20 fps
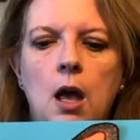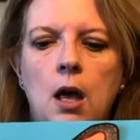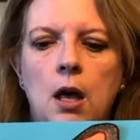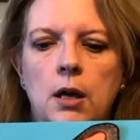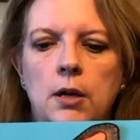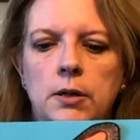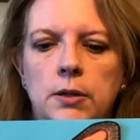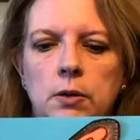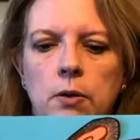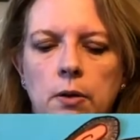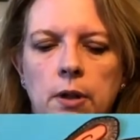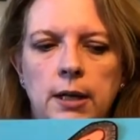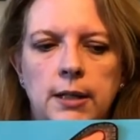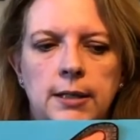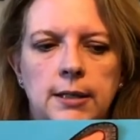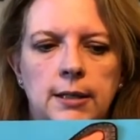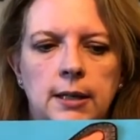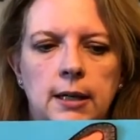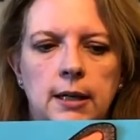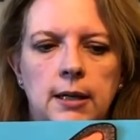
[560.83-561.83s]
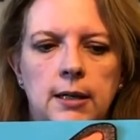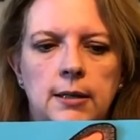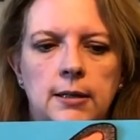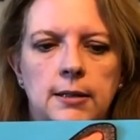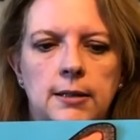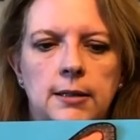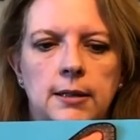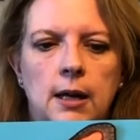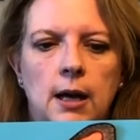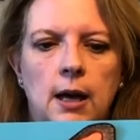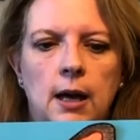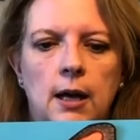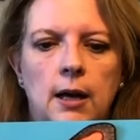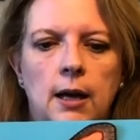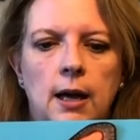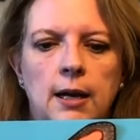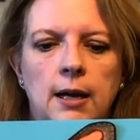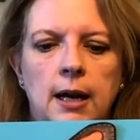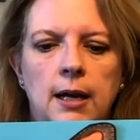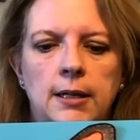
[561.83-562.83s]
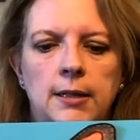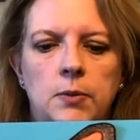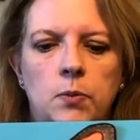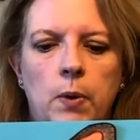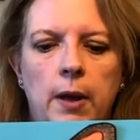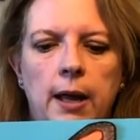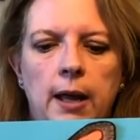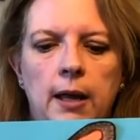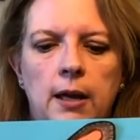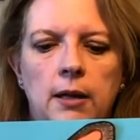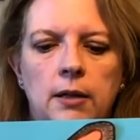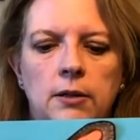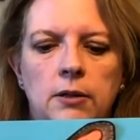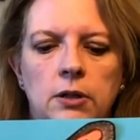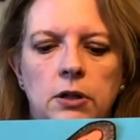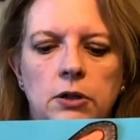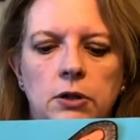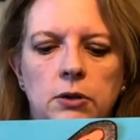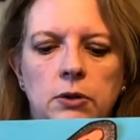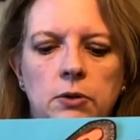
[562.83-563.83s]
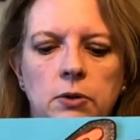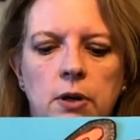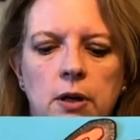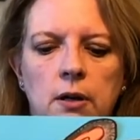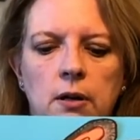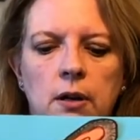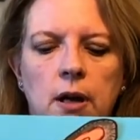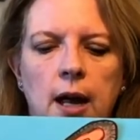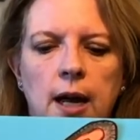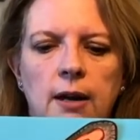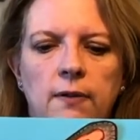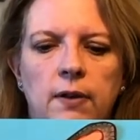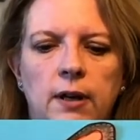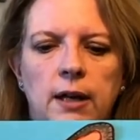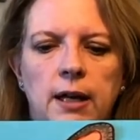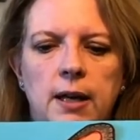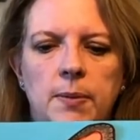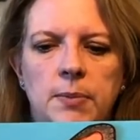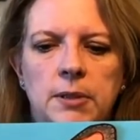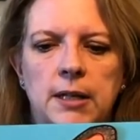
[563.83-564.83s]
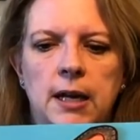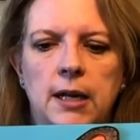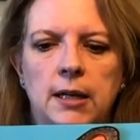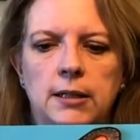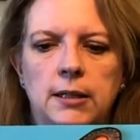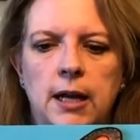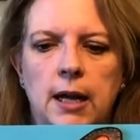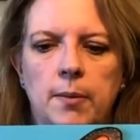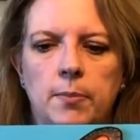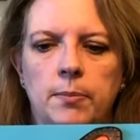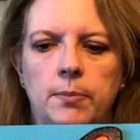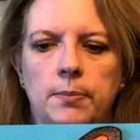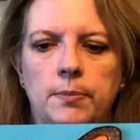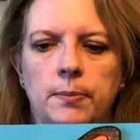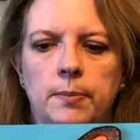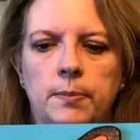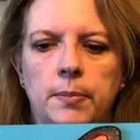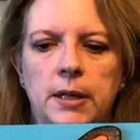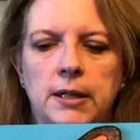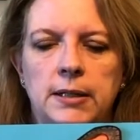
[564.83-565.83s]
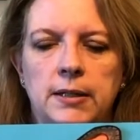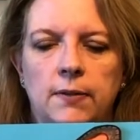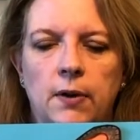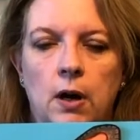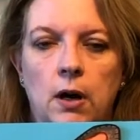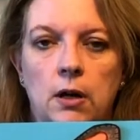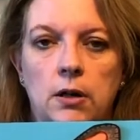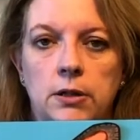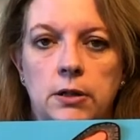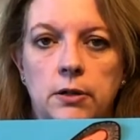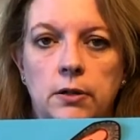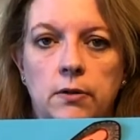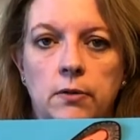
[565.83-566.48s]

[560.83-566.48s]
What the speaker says: So this is a nice way to do a kind of a keepsake type piece of art